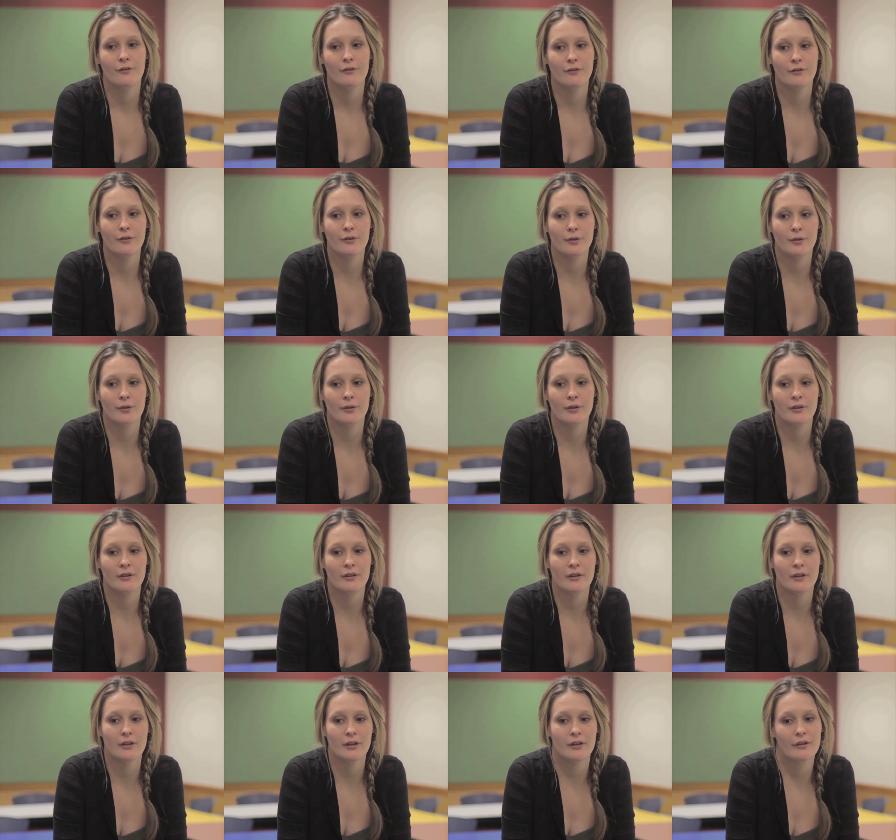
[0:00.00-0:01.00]
for
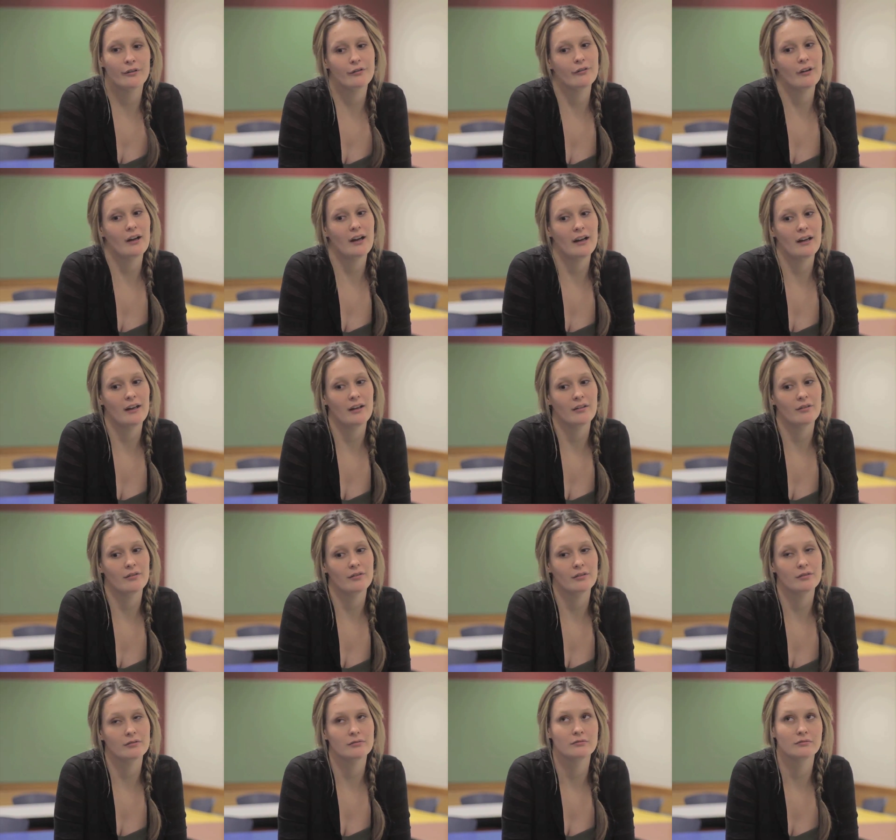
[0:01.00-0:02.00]

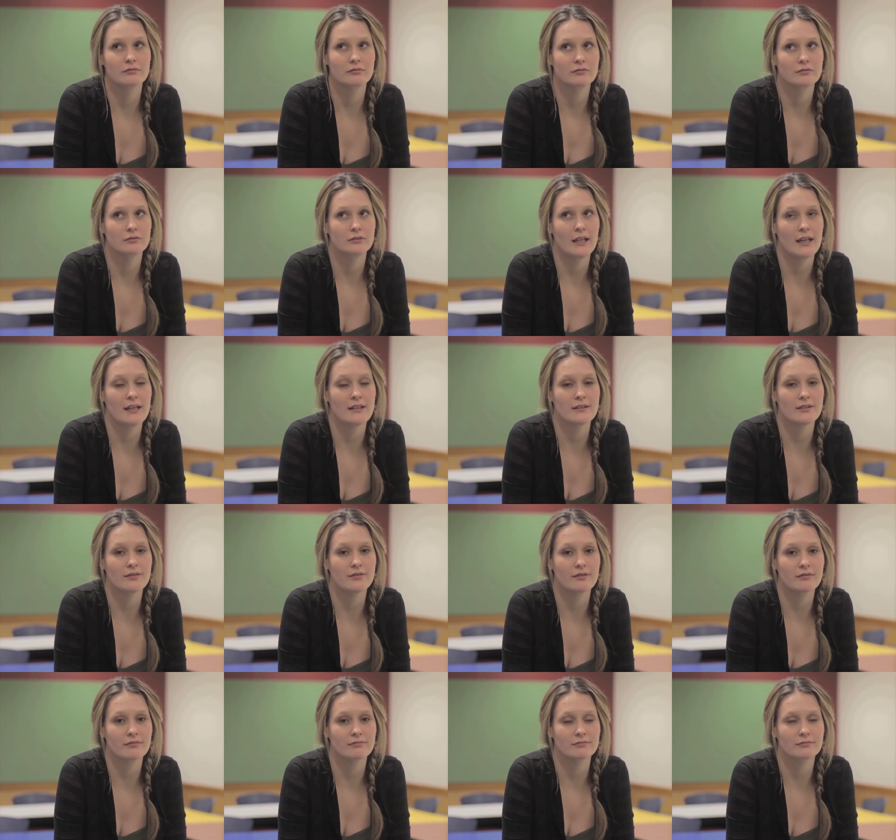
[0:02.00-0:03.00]
5 days of
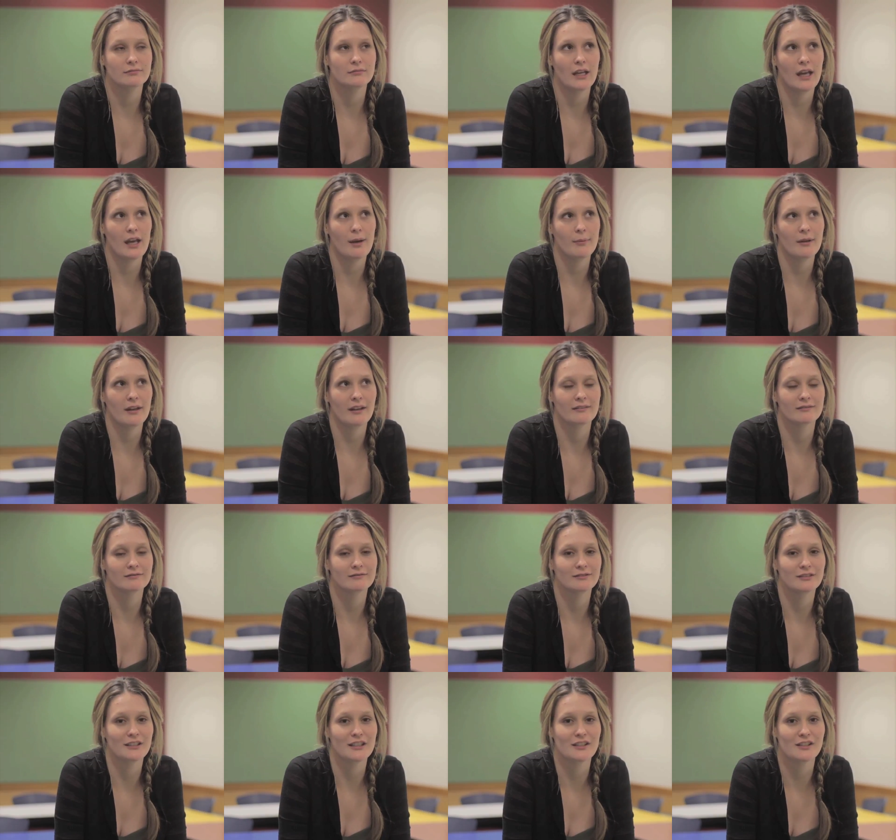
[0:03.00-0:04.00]
camping,
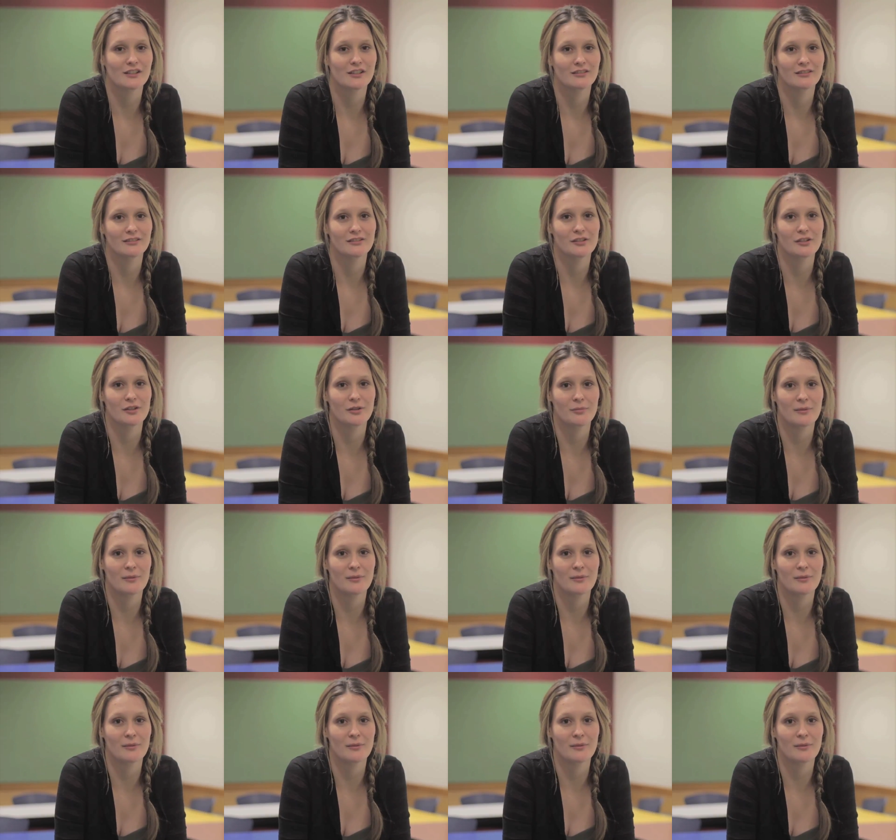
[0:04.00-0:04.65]
which should